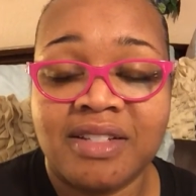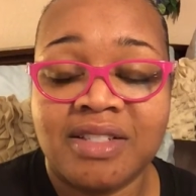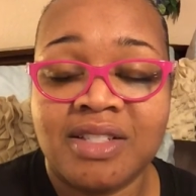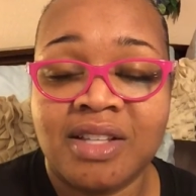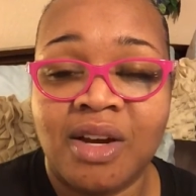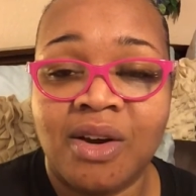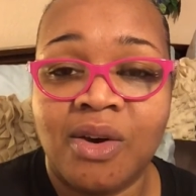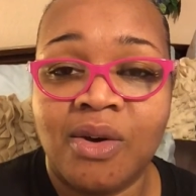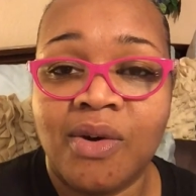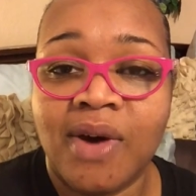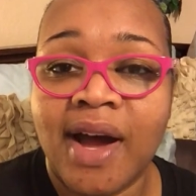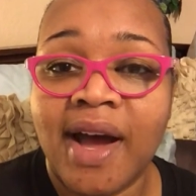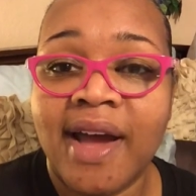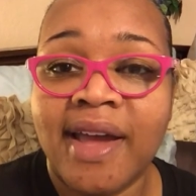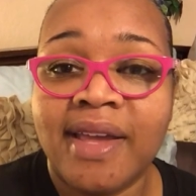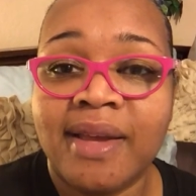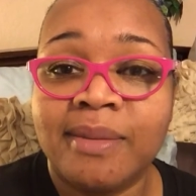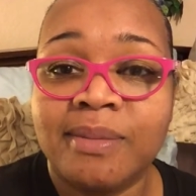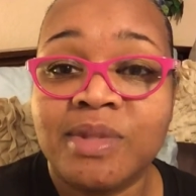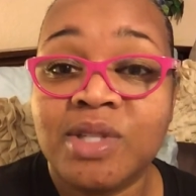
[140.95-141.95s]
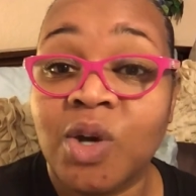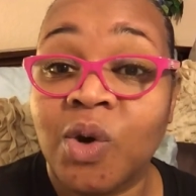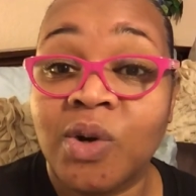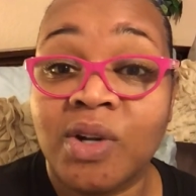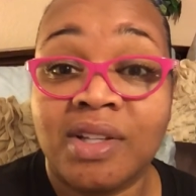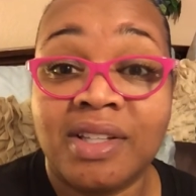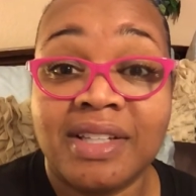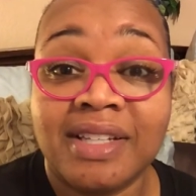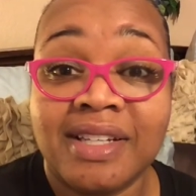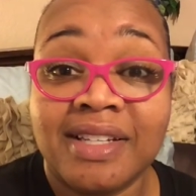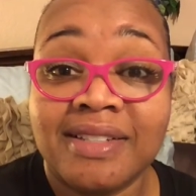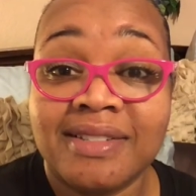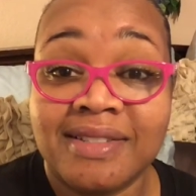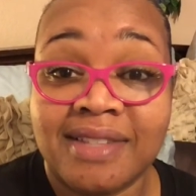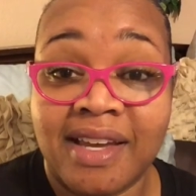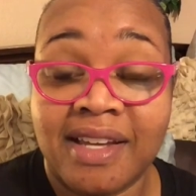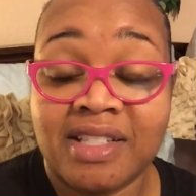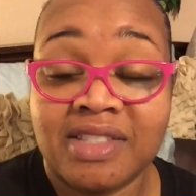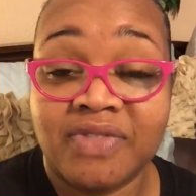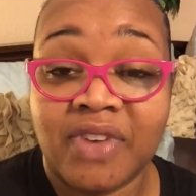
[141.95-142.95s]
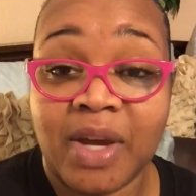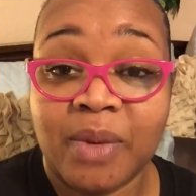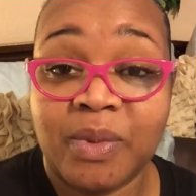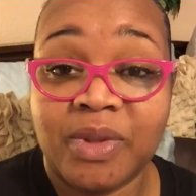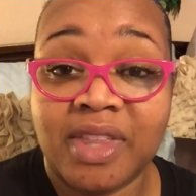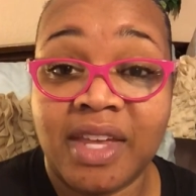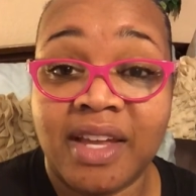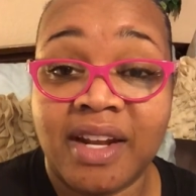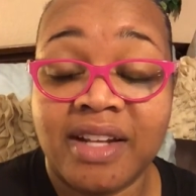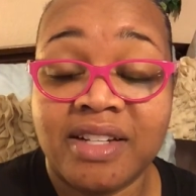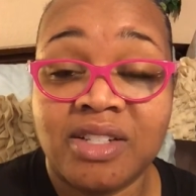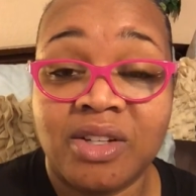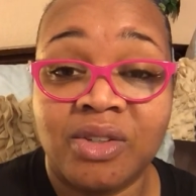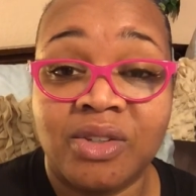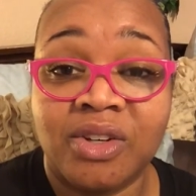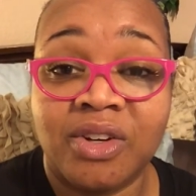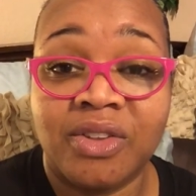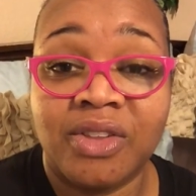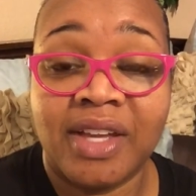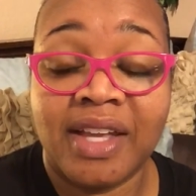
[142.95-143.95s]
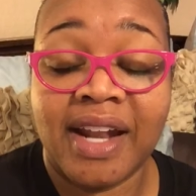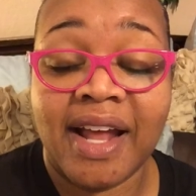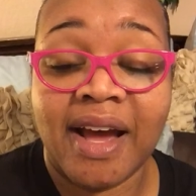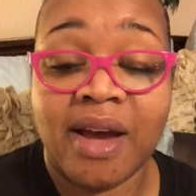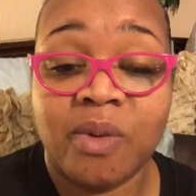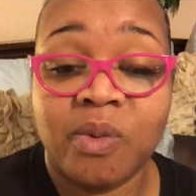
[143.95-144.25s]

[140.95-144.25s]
So I am totally satisfied with that. I told her that